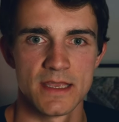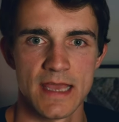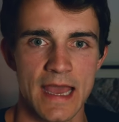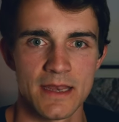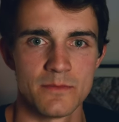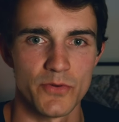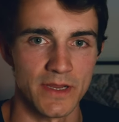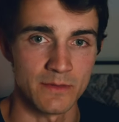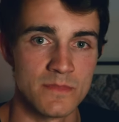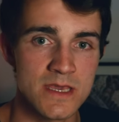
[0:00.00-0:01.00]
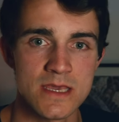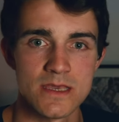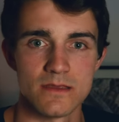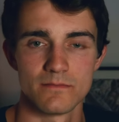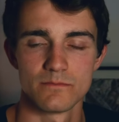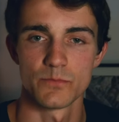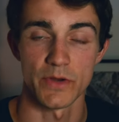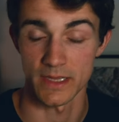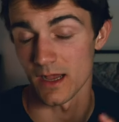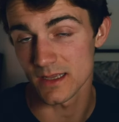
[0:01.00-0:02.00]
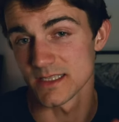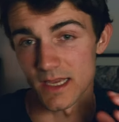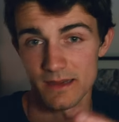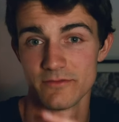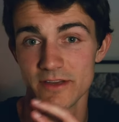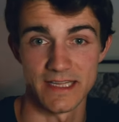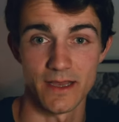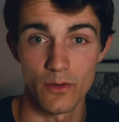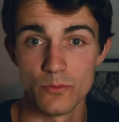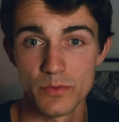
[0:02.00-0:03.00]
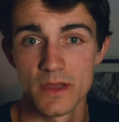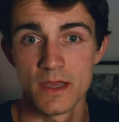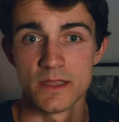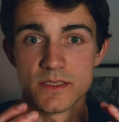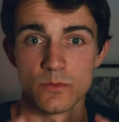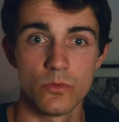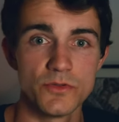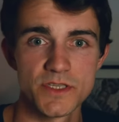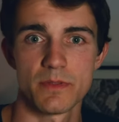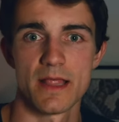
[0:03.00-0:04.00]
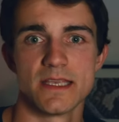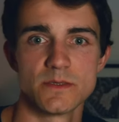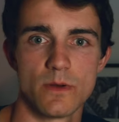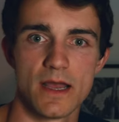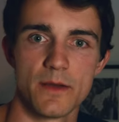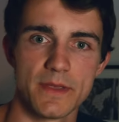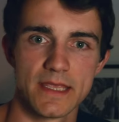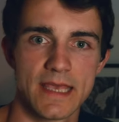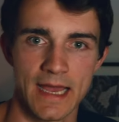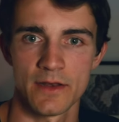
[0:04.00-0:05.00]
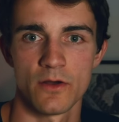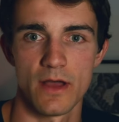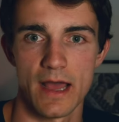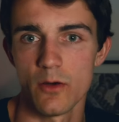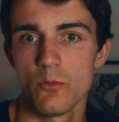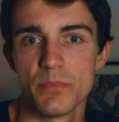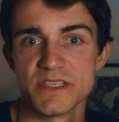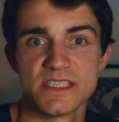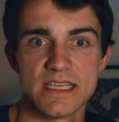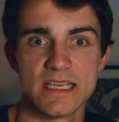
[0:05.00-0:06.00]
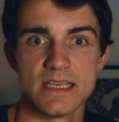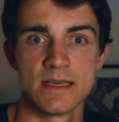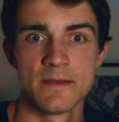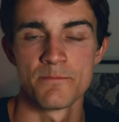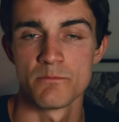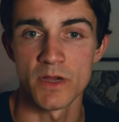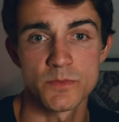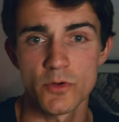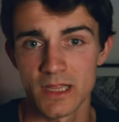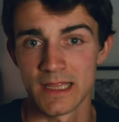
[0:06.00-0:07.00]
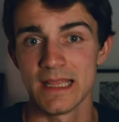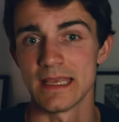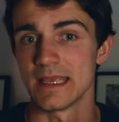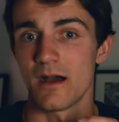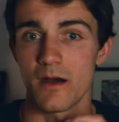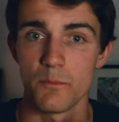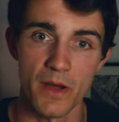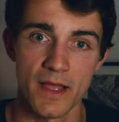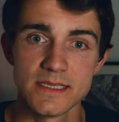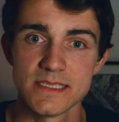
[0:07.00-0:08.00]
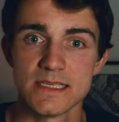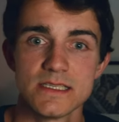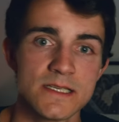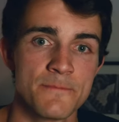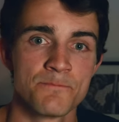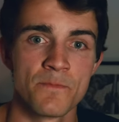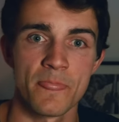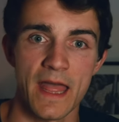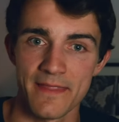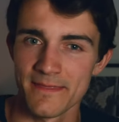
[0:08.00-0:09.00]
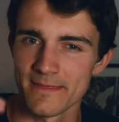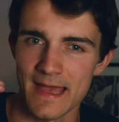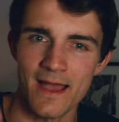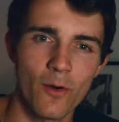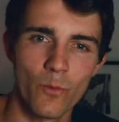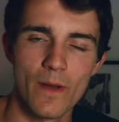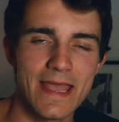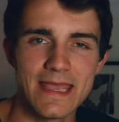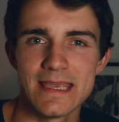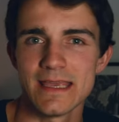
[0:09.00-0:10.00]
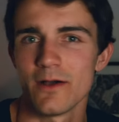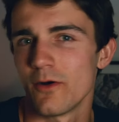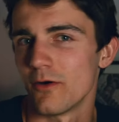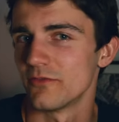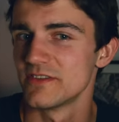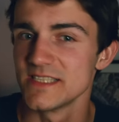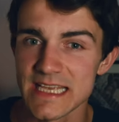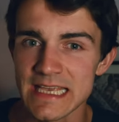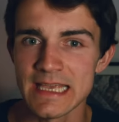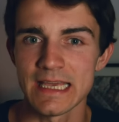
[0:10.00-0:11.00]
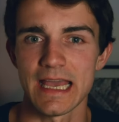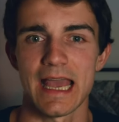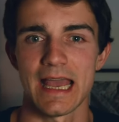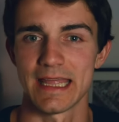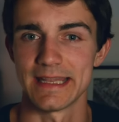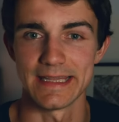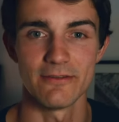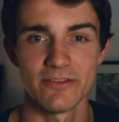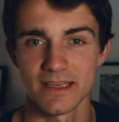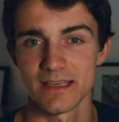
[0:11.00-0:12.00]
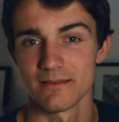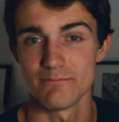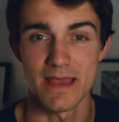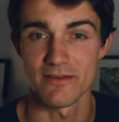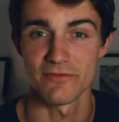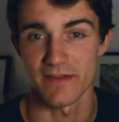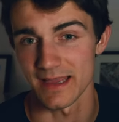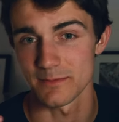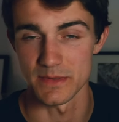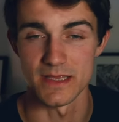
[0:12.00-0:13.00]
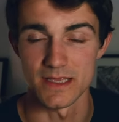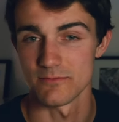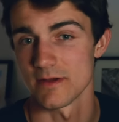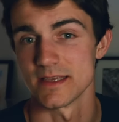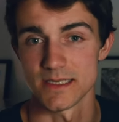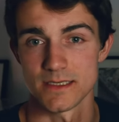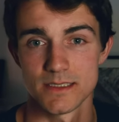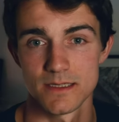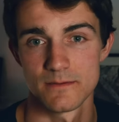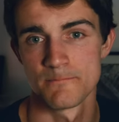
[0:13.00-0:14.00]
can bring us, I really hope, towards a place where we cannot help but see much more clearly our biases, and that our way of seeing and living may in fact be racist.